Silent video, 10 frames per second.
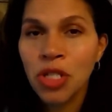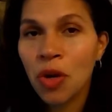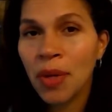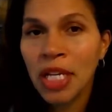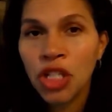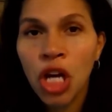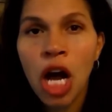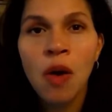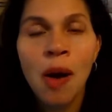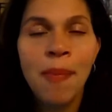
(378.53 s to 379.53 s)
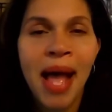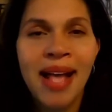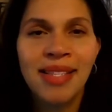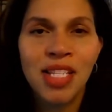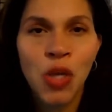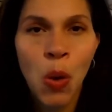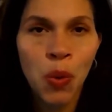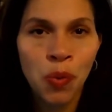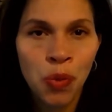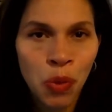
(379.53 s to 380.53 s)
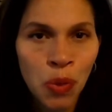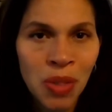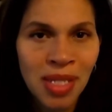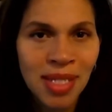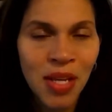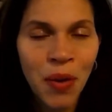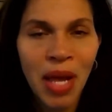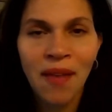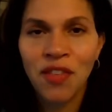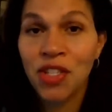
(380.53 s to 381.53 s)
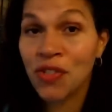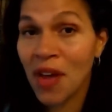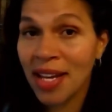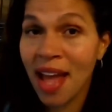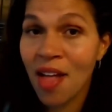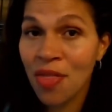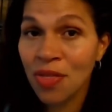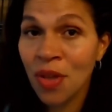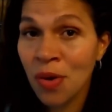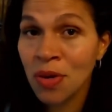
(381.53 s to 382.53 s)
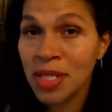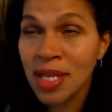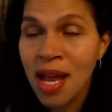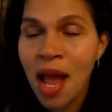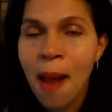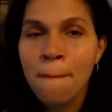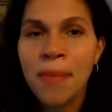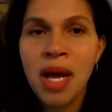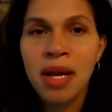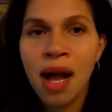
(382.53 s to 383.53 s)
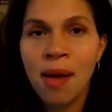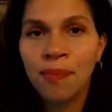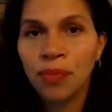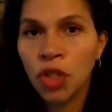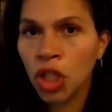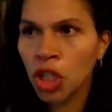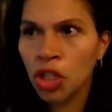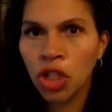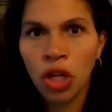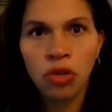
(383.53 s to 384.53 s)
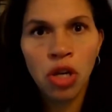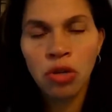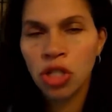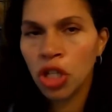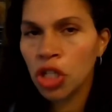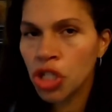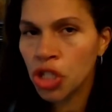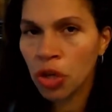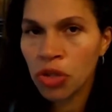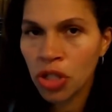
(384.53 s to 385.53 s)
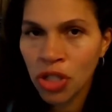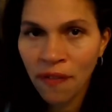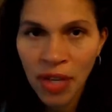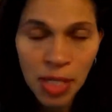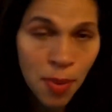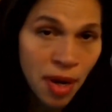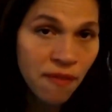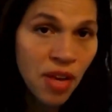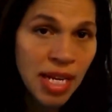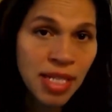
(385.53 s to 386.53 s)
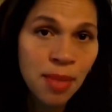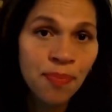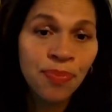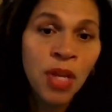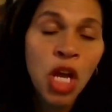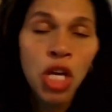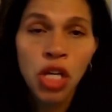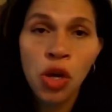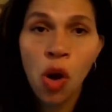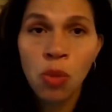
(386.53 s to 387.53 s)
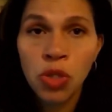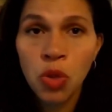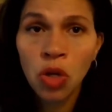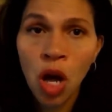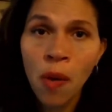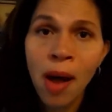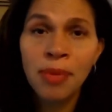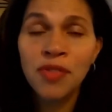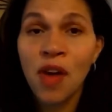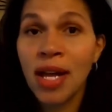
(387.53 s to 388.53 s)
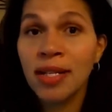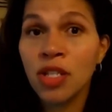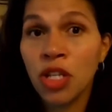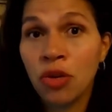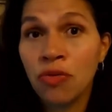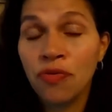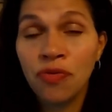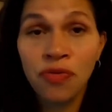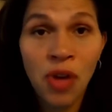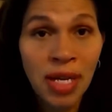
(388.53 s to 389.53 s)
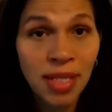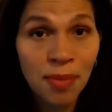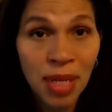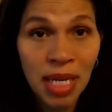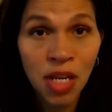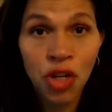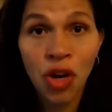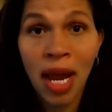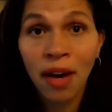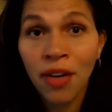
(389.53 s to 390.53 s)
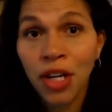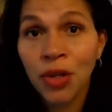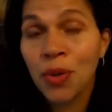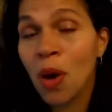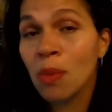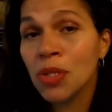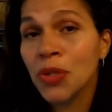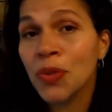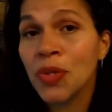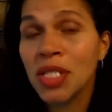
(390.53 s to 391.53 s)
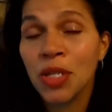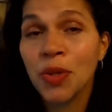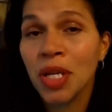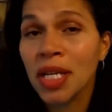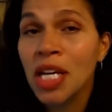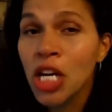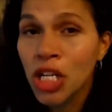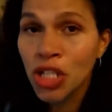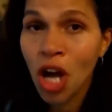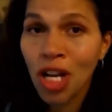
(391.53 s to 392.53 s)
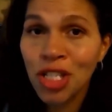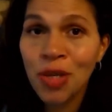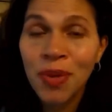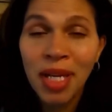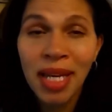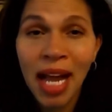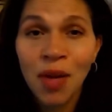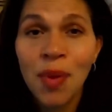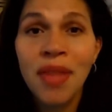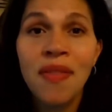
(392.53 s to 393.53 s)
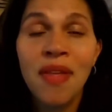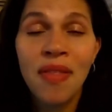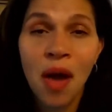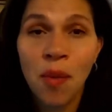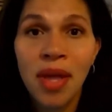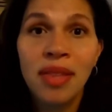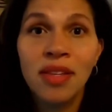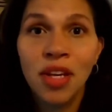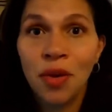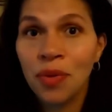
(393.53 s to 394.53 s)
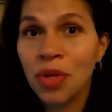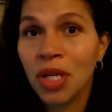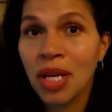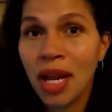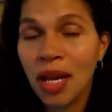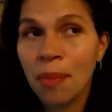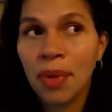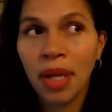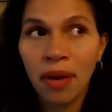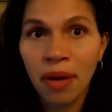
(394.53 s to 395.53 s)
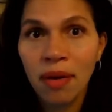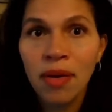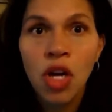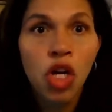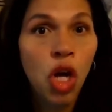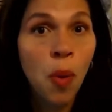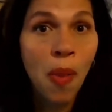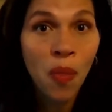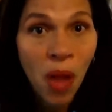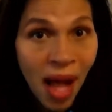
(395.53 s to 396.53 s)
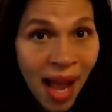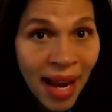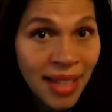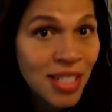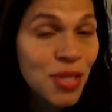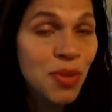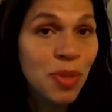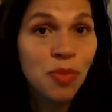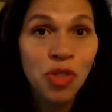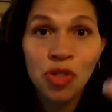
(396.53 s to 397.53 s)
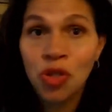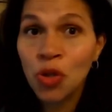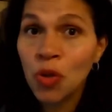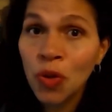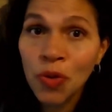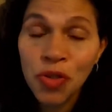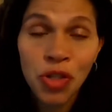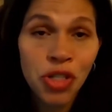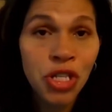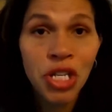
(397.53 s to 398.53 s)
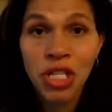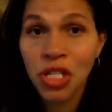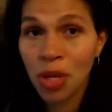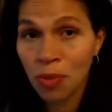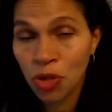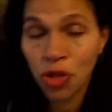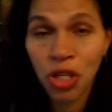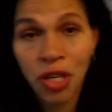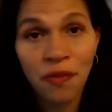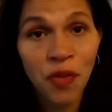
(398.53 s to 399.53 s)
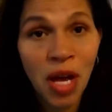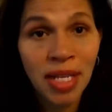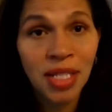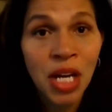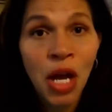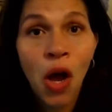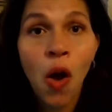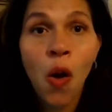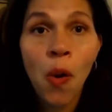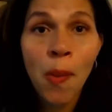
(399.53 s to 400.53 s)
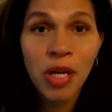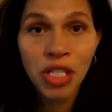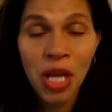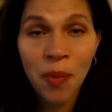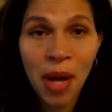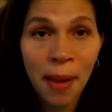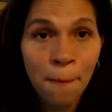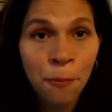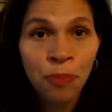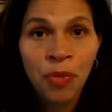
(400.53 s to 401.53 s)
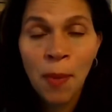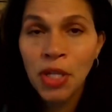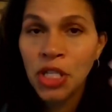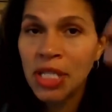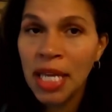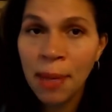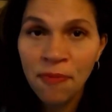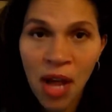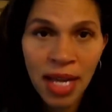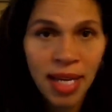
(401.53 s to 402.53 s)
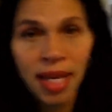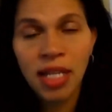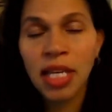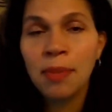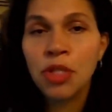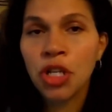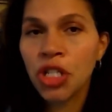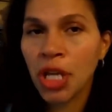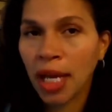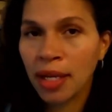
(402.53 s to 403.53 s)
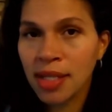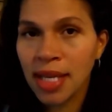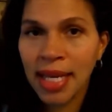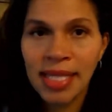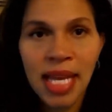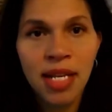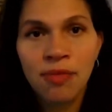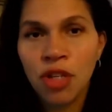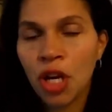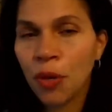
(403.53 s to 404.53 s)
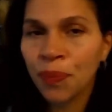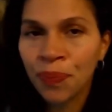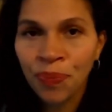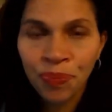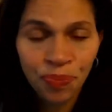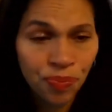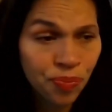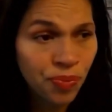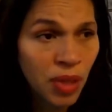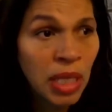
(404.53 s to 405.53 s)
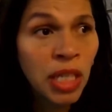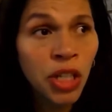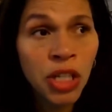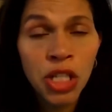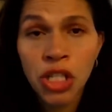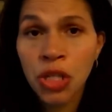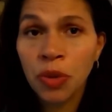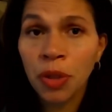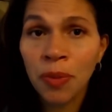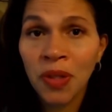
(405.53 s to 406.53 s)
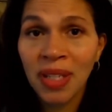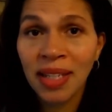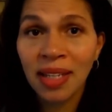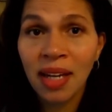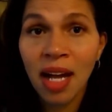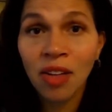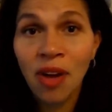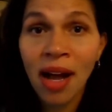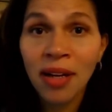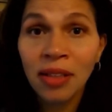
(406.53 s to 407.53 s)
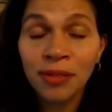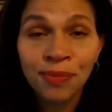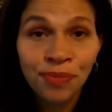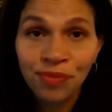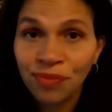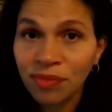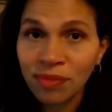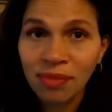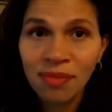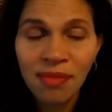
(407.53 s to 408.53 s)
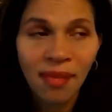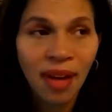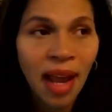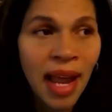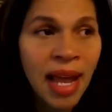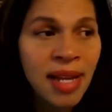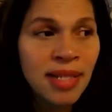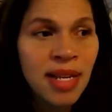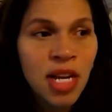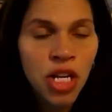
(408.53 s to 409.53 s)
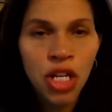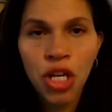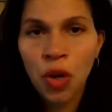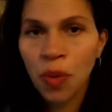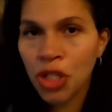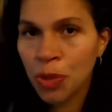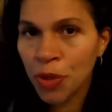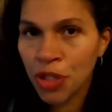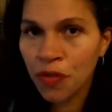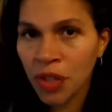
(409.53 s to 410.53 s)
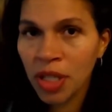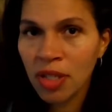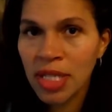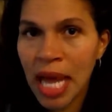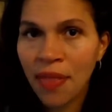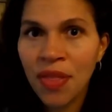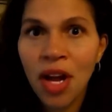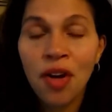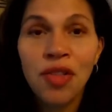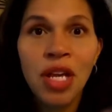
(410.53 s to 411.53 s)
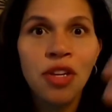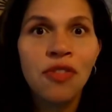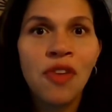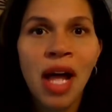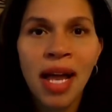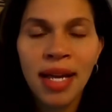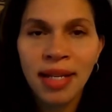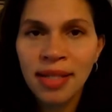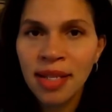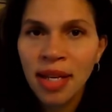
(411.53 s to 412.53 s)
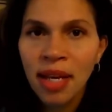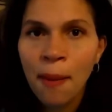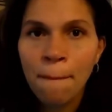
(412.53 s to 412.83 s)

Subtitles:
So each co-op has its own rules, so you have to just find out those. But you can go search on Facebook and find some homeschool co-ops, find somebody in your area who homeschools that you can talk to and connect with, and then that way you can end up, you're like, oh, go online, do some Google searches. I'm sure you can find a whole bunch that way. But just keep finding and keep searching, because like I said, here in this new community in Colorado, and once you put your feelers out there, then you find